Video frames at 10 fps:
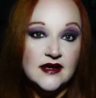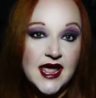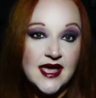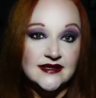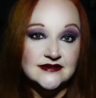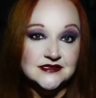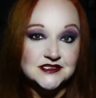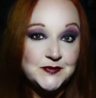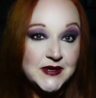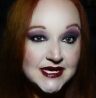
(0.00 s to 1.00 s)
And
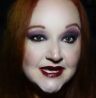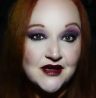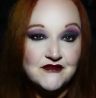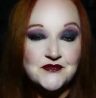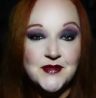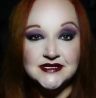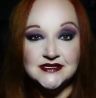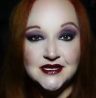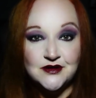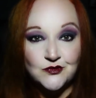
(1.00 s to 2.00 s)
speaking of the
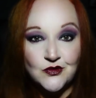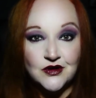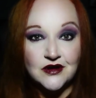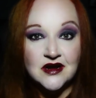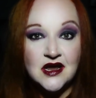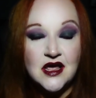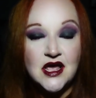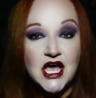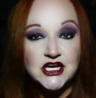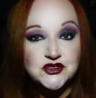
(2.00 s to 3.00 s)
Mexican War,
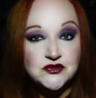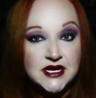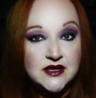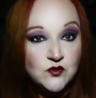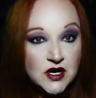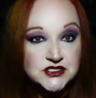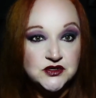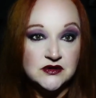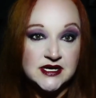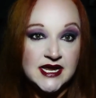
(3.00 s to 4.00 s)
a treaty was
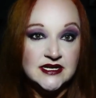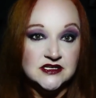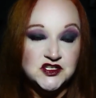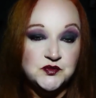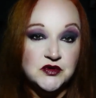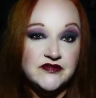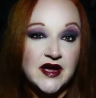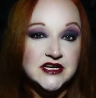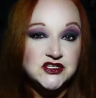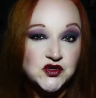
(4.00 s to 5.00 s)
created to
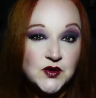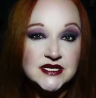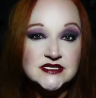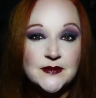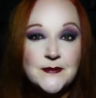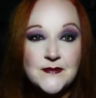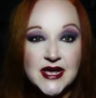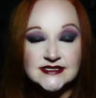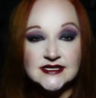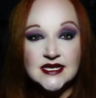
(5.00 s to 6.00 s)
provide joint
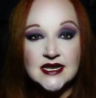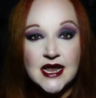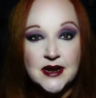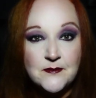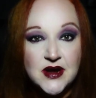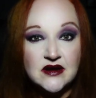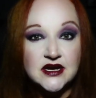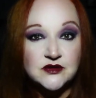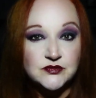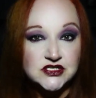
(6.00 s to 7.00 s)
Mexican and
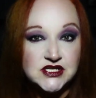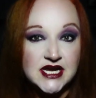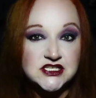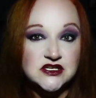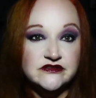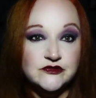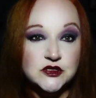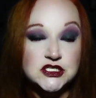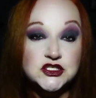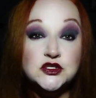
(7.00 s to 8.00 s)
American protection for
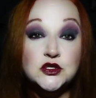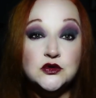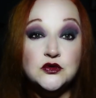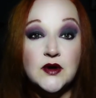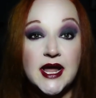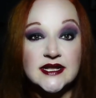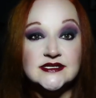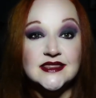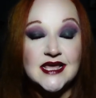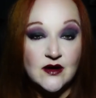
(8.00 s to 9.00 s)
the Sloo
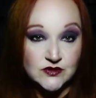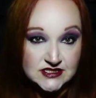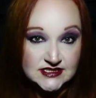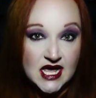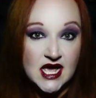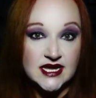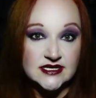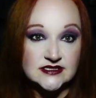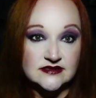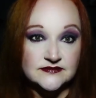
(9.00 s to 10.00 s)
grant that was
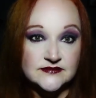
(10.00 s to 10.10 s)
signed.